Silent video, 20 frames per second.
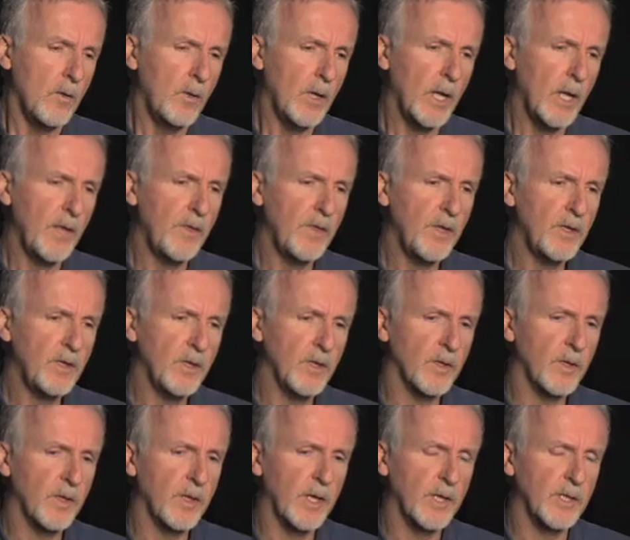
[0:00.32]
Well, I think
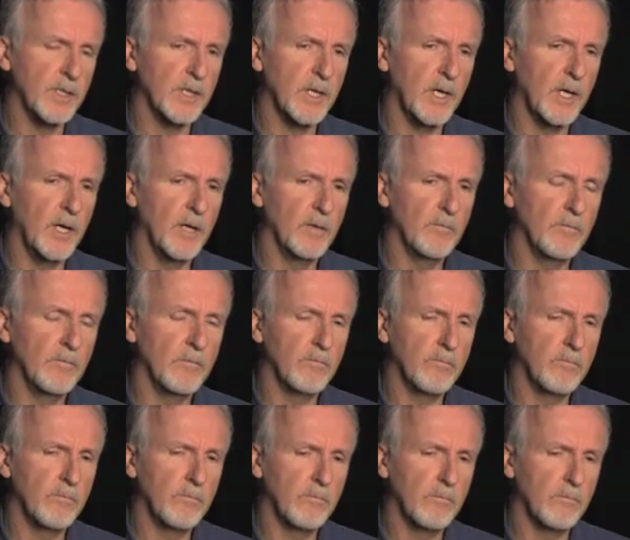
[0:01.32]
that
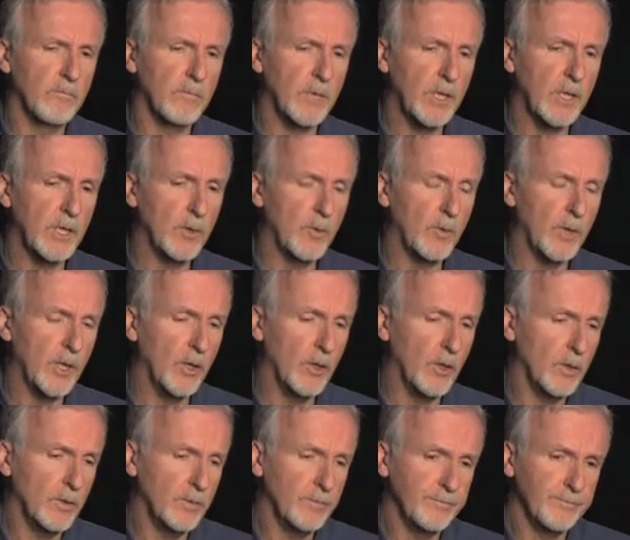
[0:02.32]
you know, we
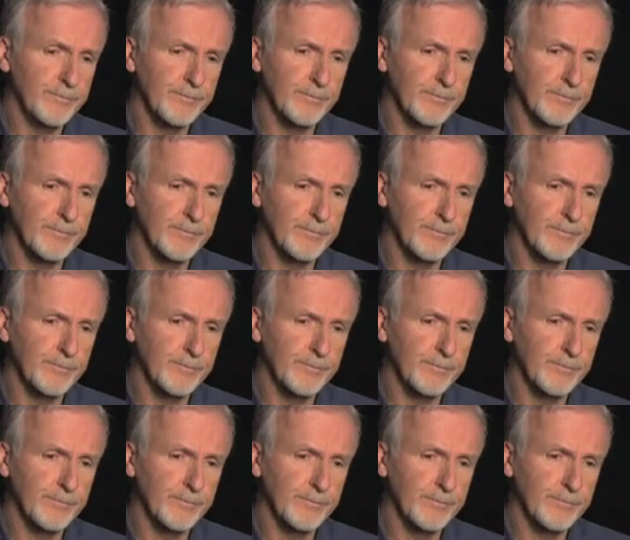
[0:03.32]
all